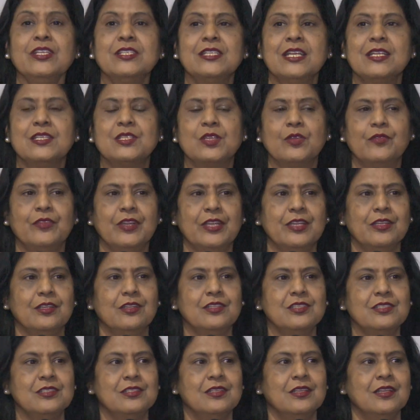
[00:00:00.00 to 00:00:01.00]
denture
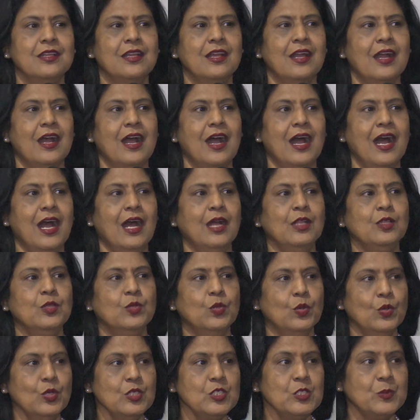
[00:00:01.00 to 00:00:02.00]
wearers are
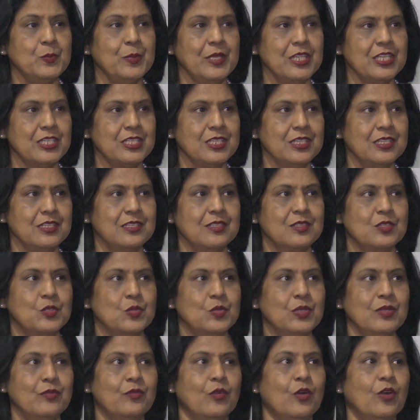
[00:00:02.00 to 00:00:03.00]
those patients
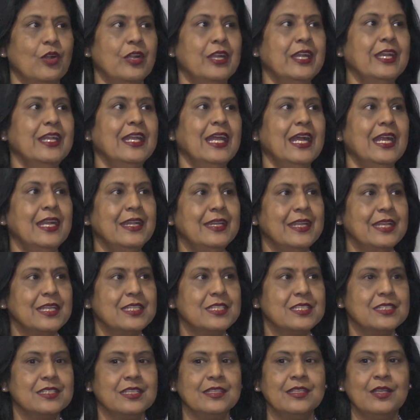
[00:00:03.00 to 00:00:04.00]
who have already had
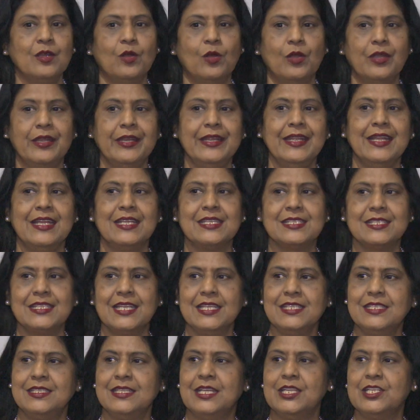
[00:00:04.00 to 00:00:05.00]
dentures and they already
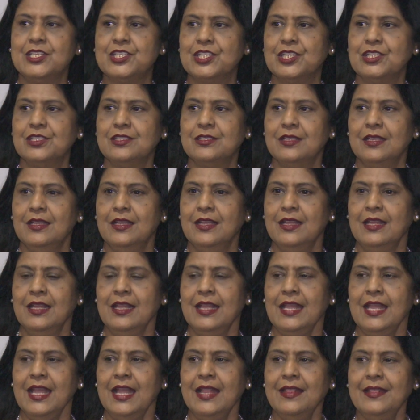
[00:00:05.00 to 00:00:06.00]
assessed dentures,
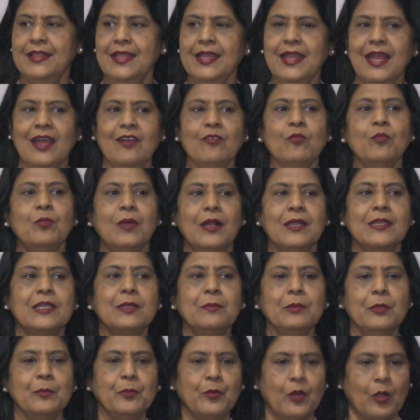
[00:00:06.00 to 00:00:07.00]
and they have
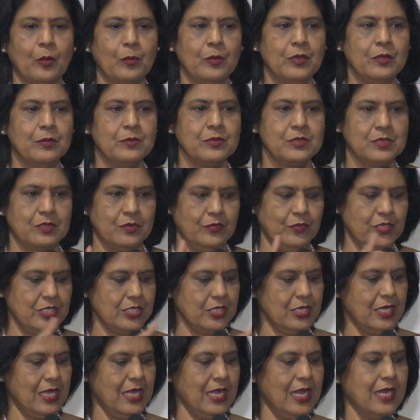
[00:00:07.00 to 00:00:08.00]
multiple problems, which
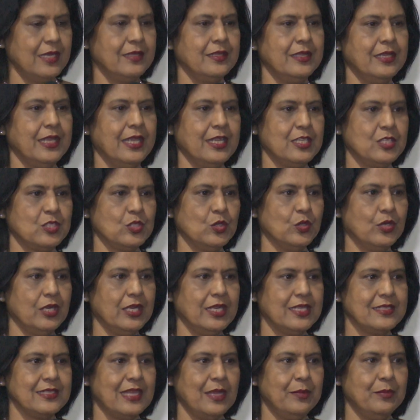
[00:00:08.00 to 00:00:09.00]
at the extraoral
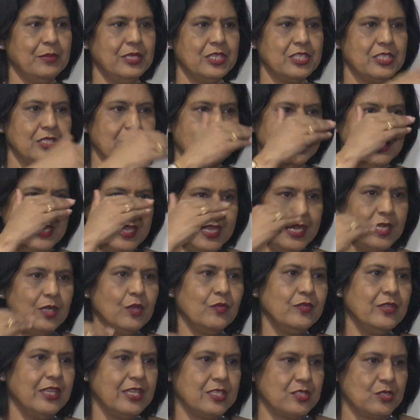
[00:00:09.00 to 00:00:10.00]
examination, at the end
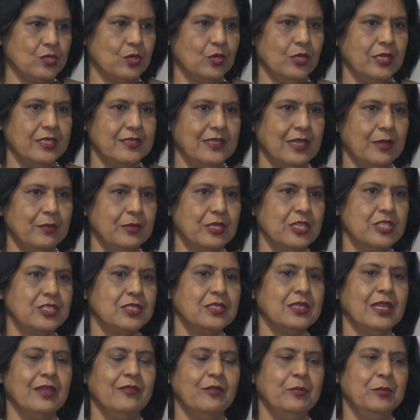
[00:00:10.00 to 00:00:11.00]
of the extraoral
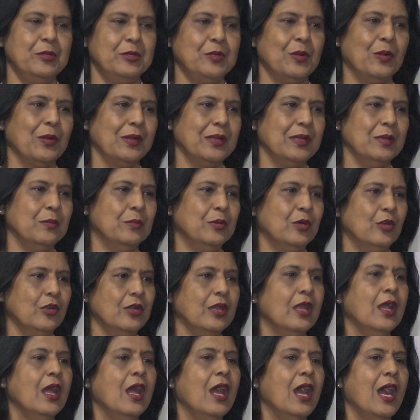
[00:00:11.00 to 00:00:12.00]
examination, I will be talking
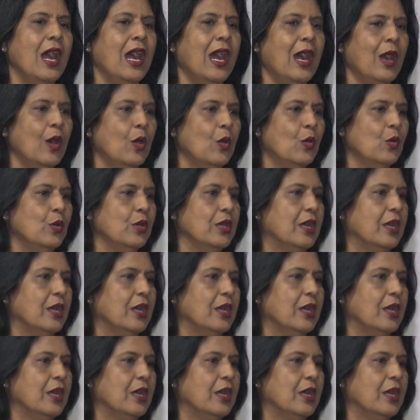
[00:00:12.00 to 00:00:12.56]
about how